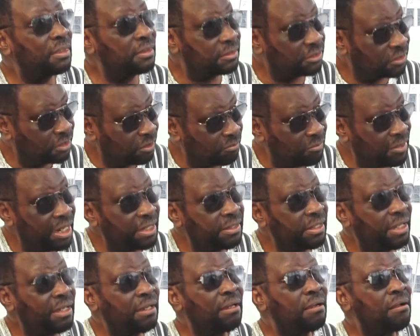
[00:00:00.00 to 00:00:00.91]
Some
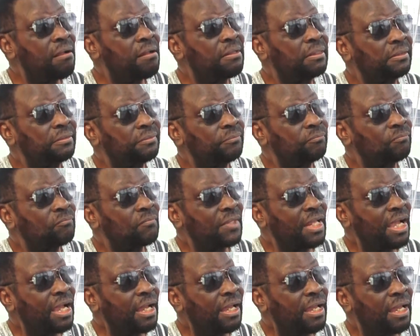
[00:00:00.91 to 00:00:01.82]
other
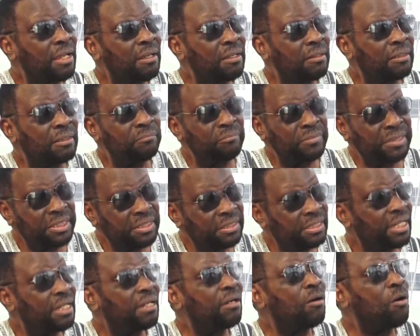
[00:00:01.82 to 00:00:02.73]

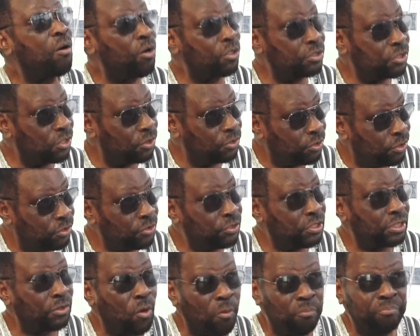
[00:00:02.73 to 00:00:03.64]
media also
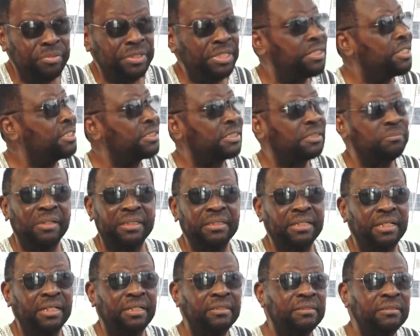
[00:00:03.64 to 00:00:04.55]
use opinions,
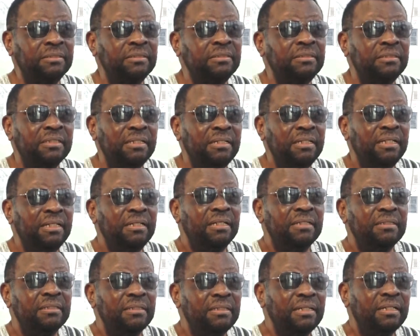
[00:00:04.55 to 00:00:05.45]
but they don't
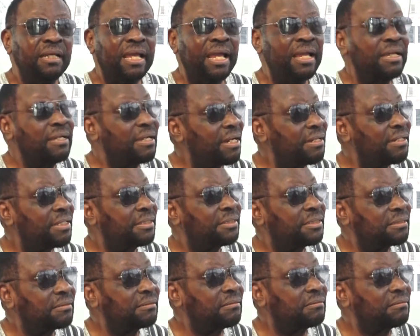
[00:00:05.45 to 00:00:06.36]

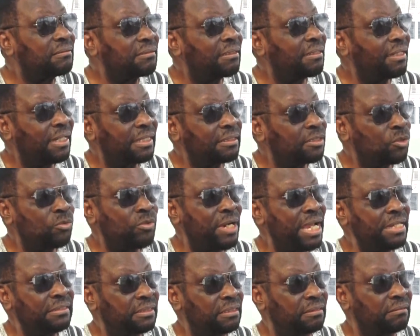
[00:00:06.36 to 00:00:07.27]
encourage letter
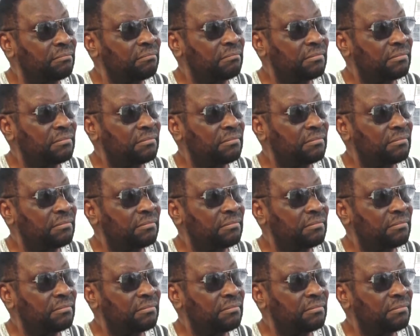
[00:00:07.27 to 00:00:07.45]
writing.